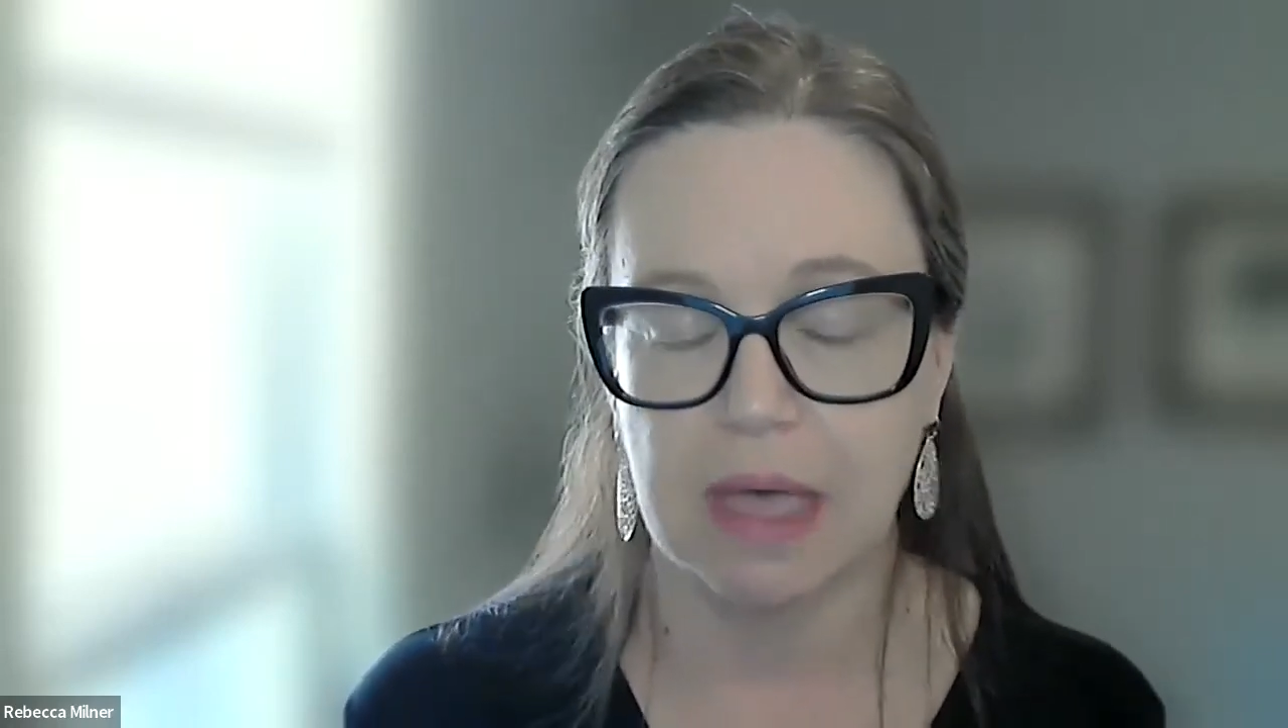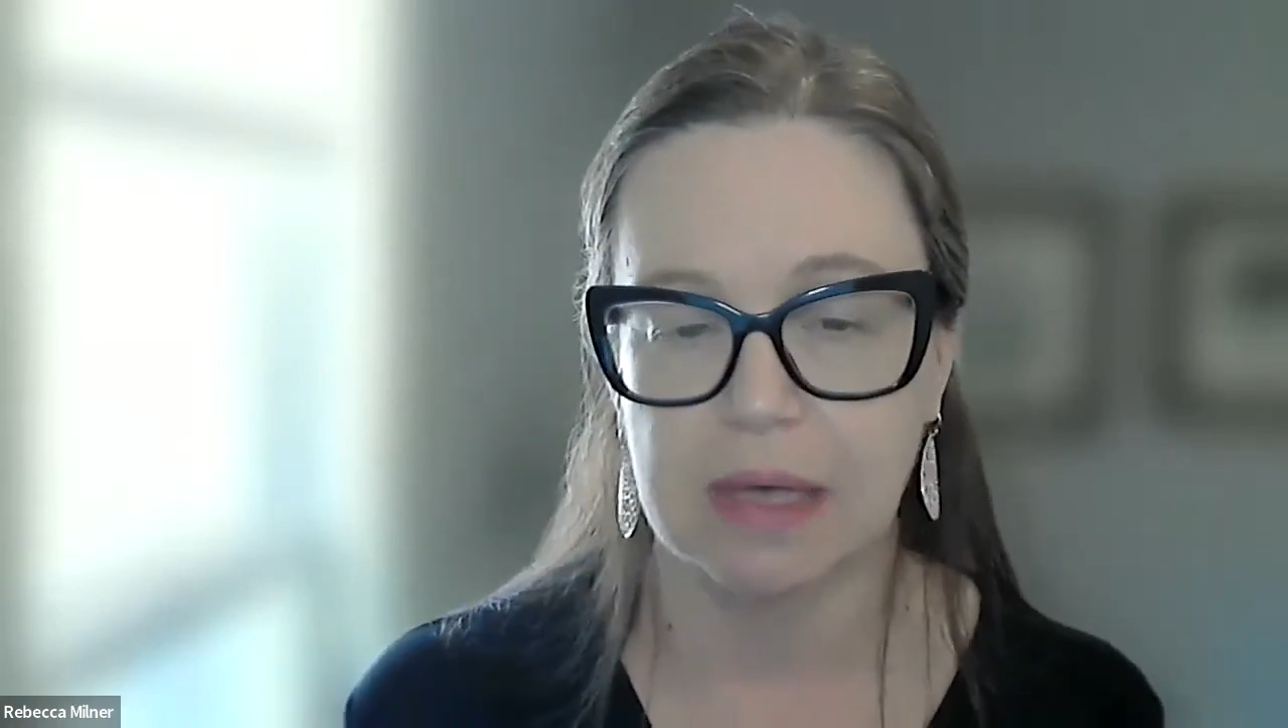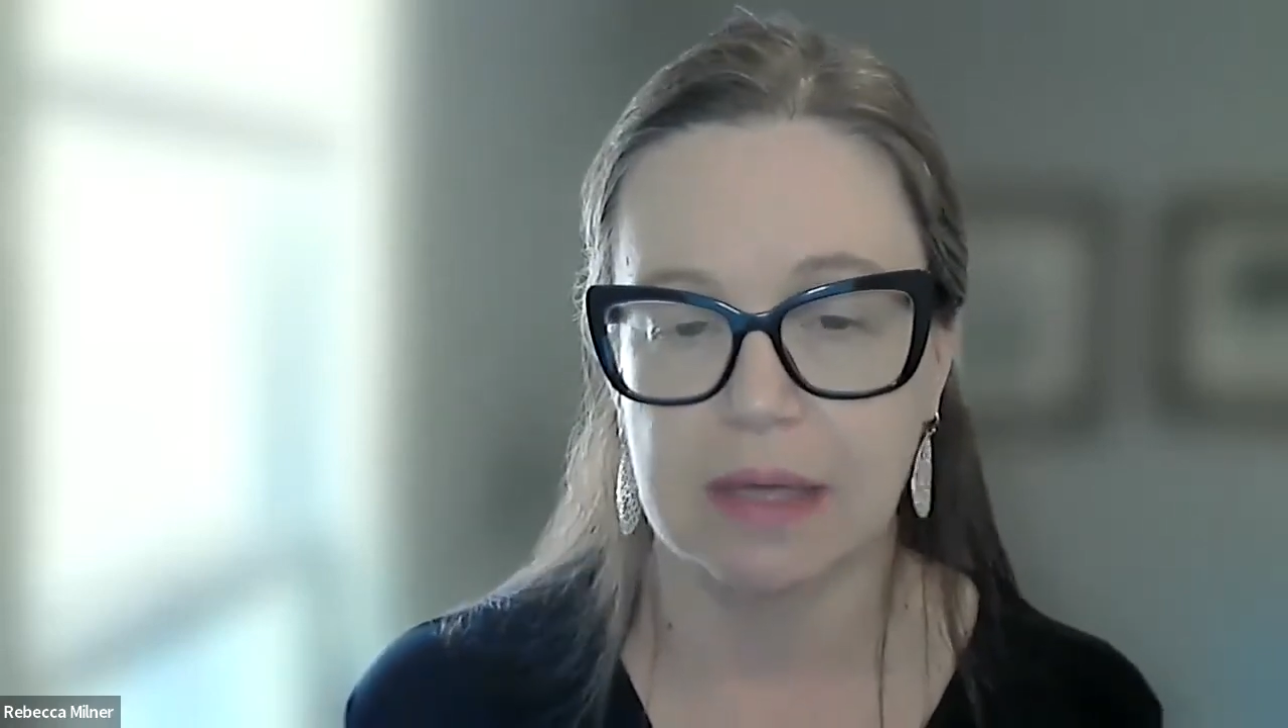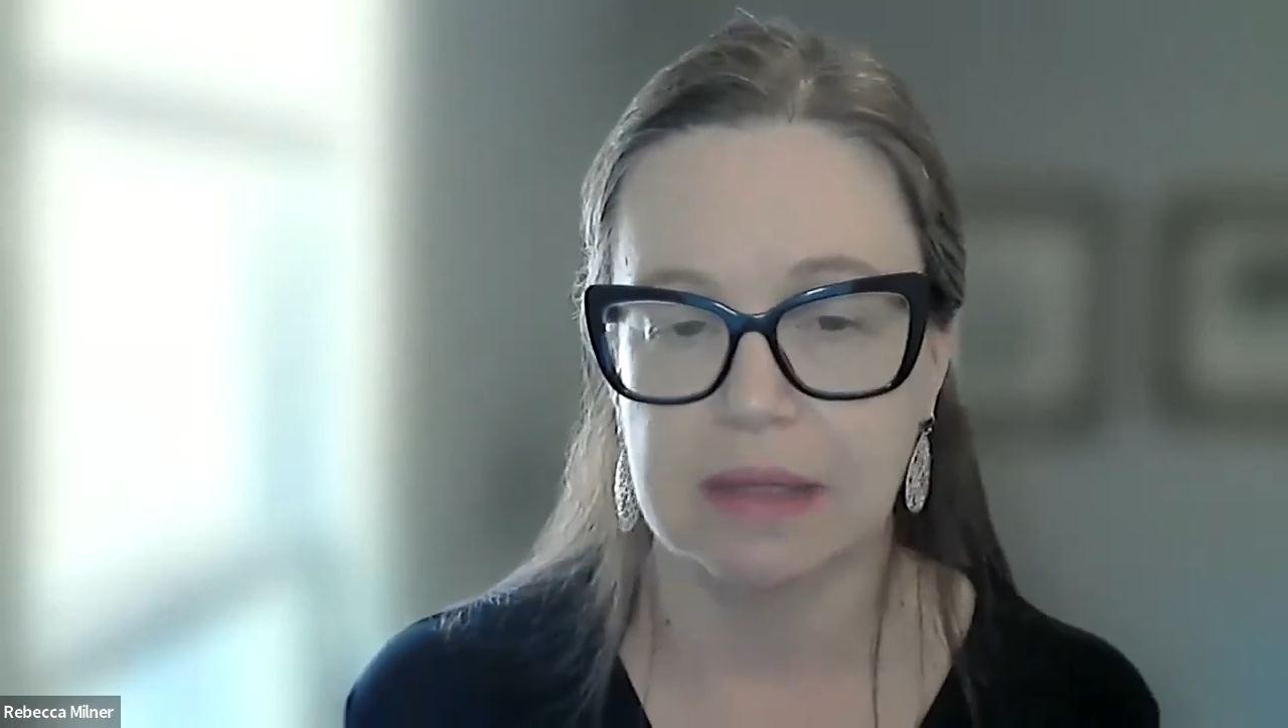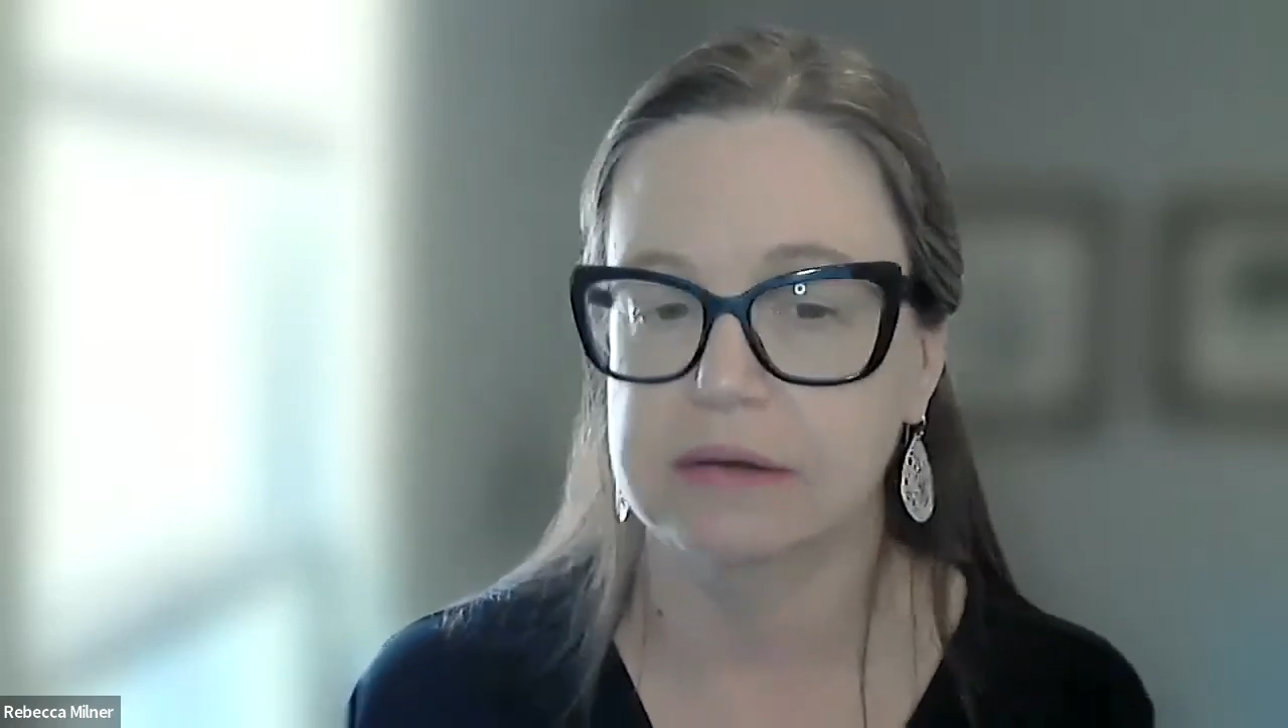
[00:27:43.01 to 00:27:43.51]

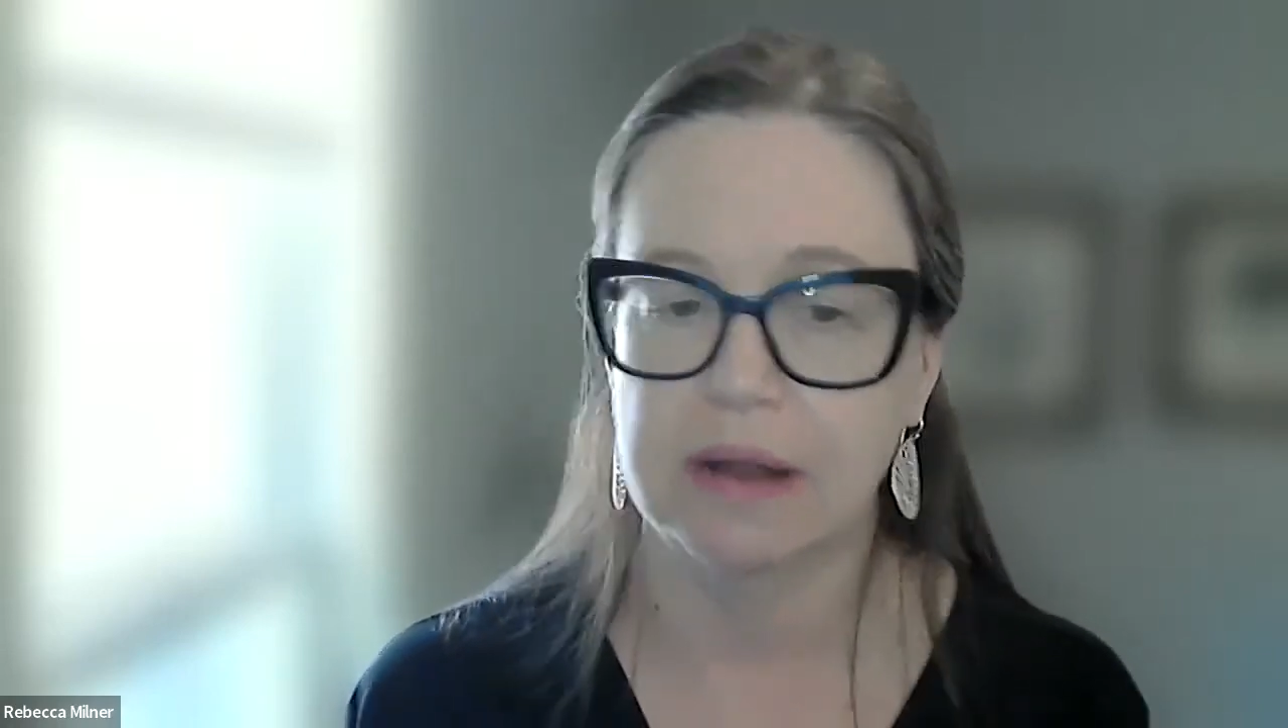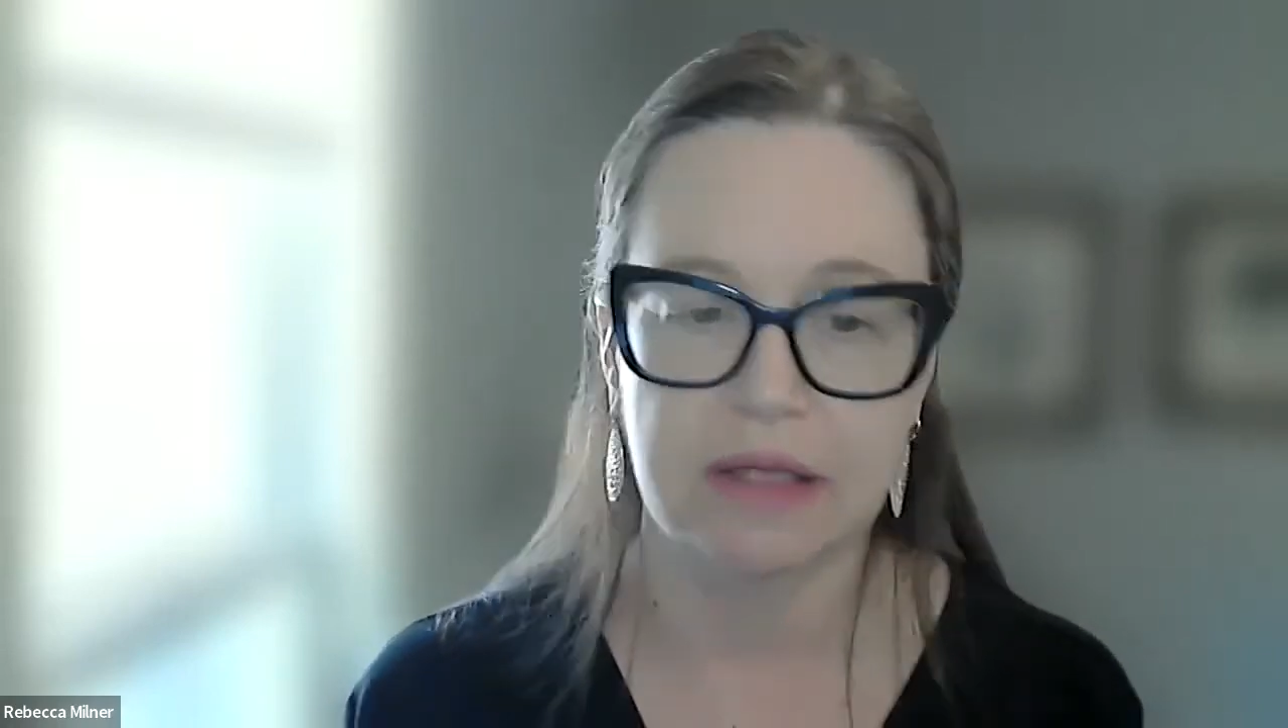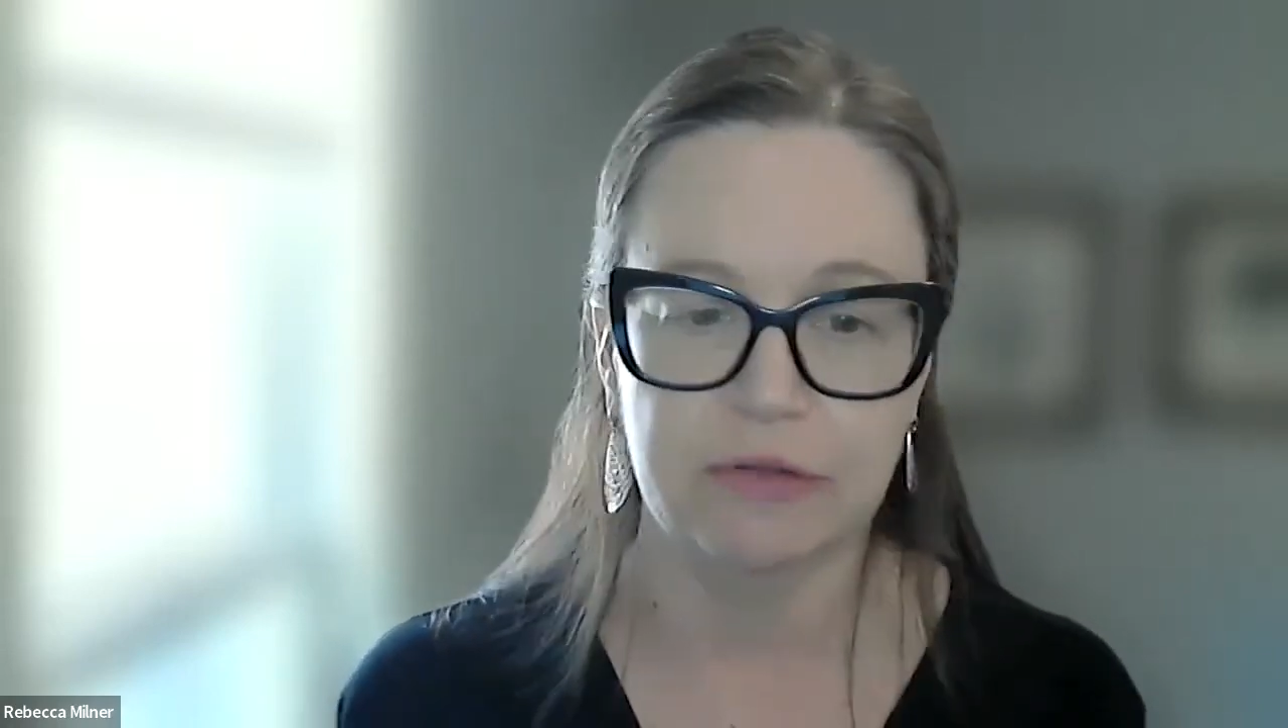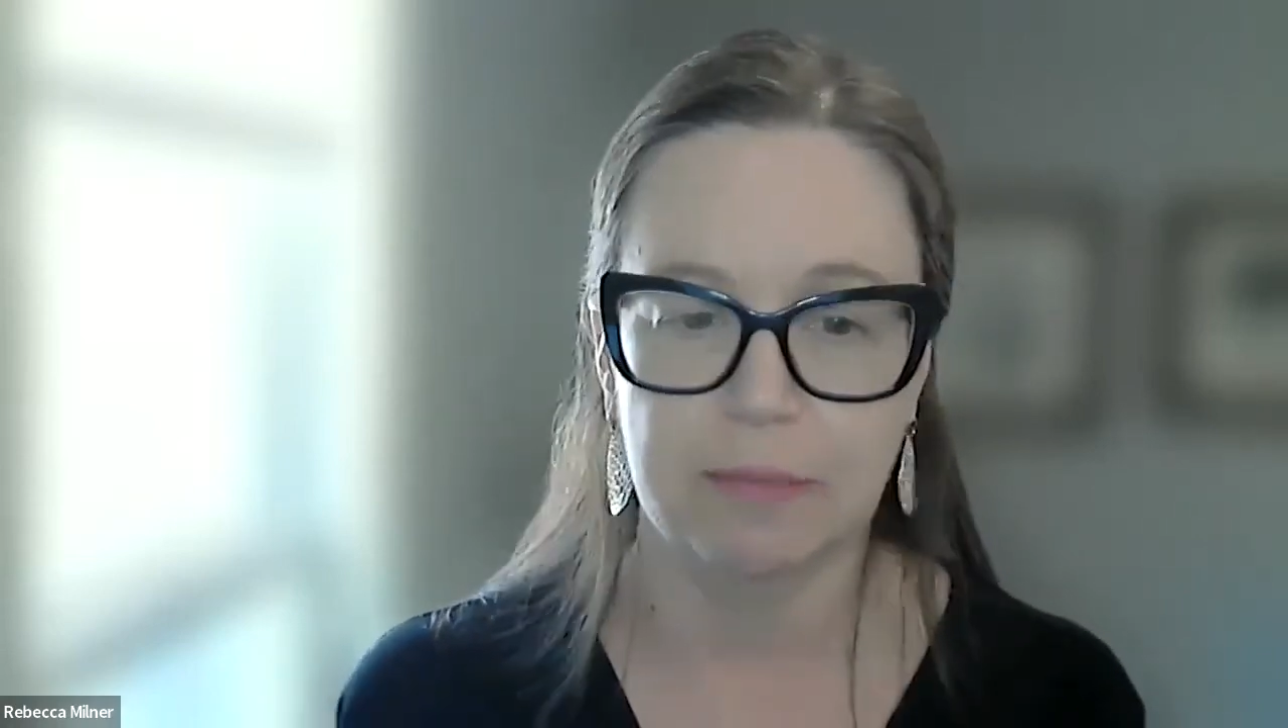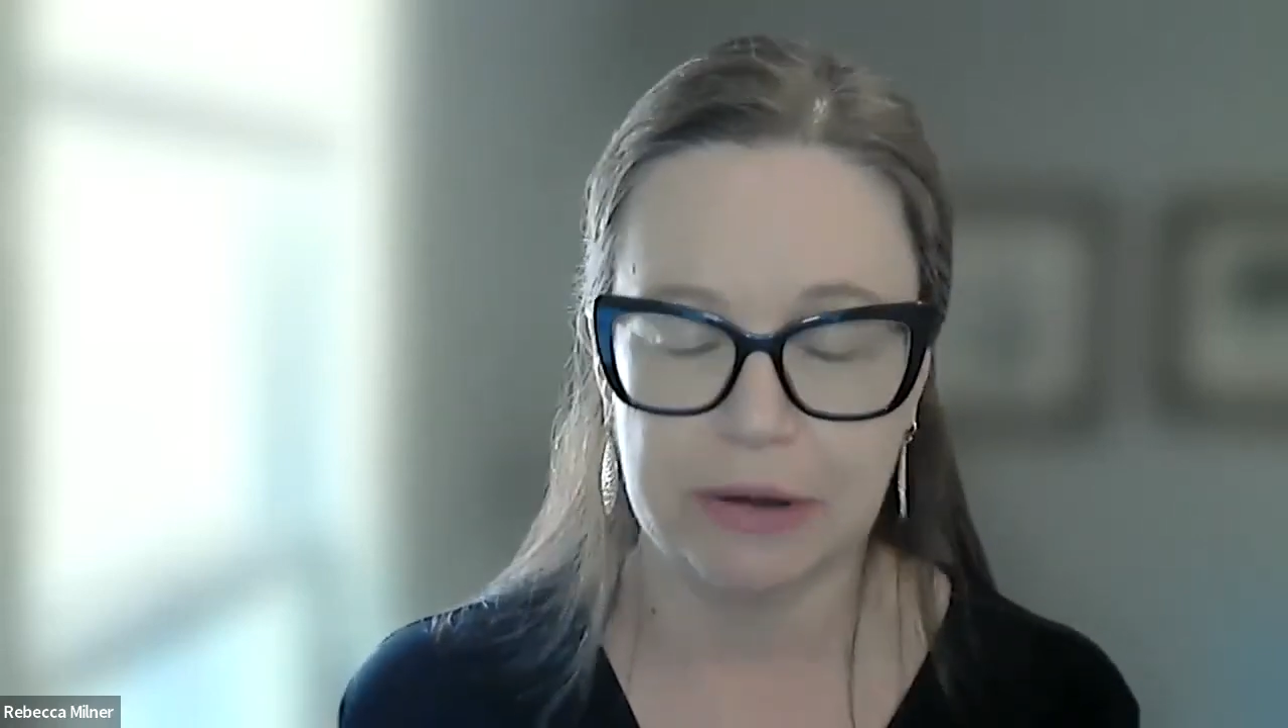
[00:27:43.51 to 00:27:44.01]
International